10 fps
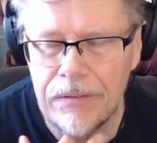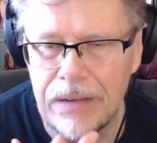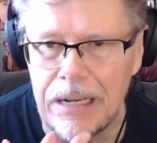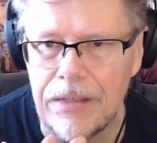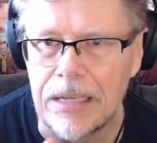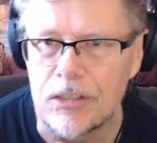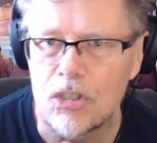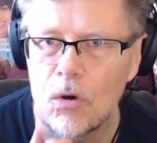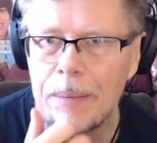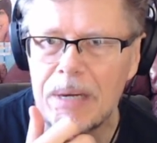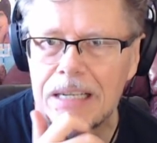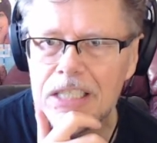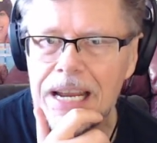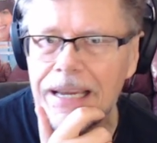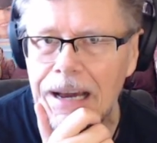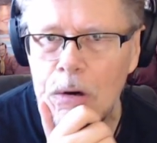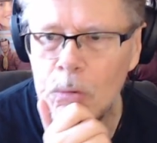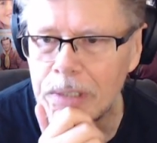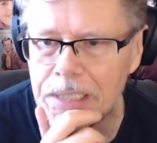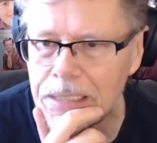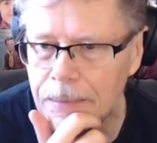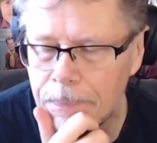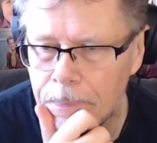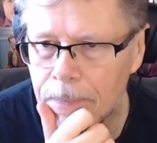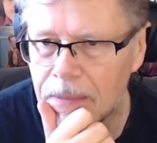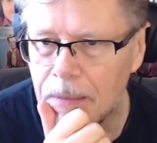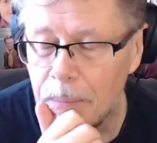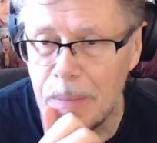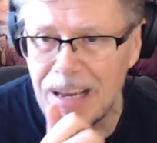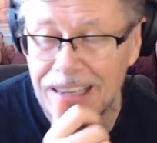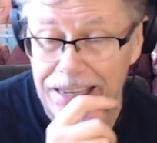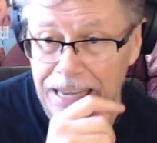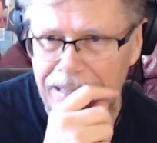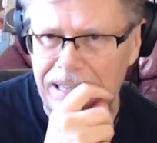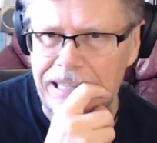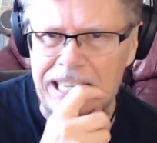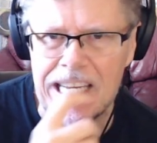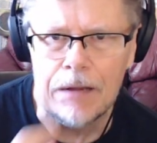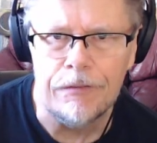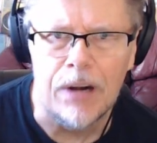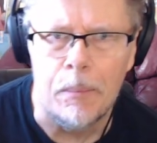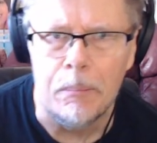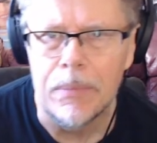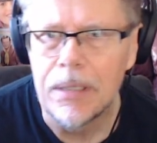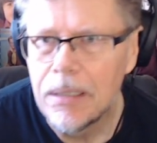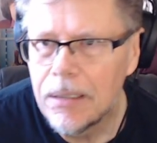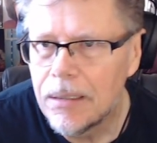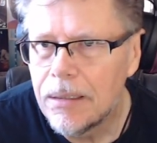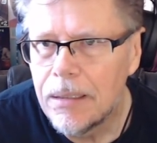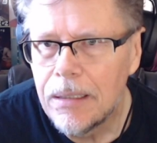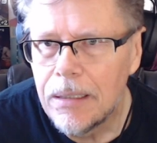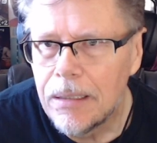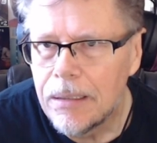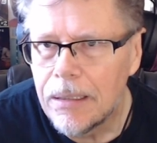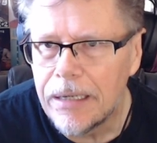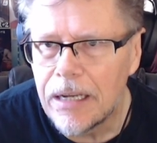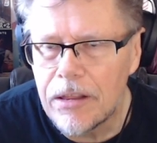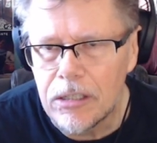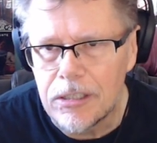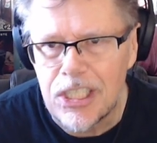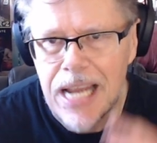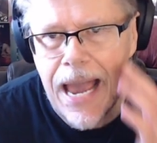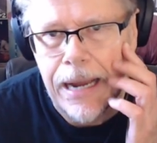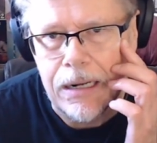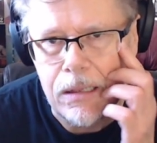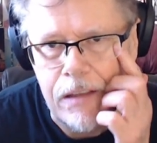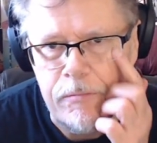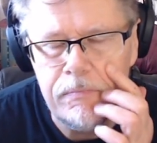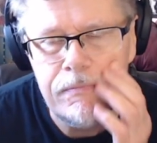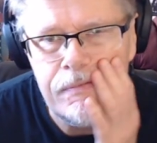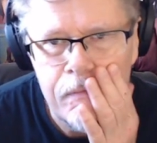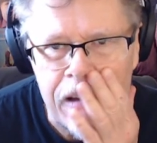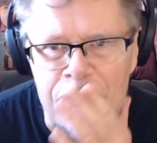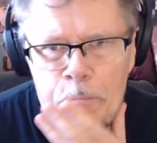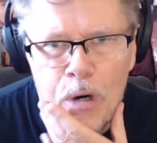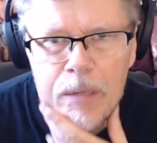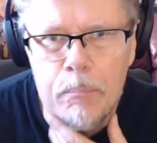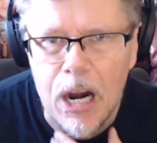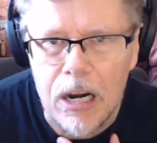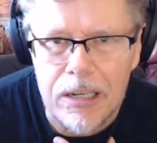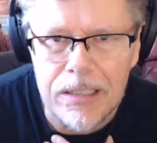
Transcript: anything. So I'm going to check out, maybe I can get an idea from another channel. Like, I bookmarked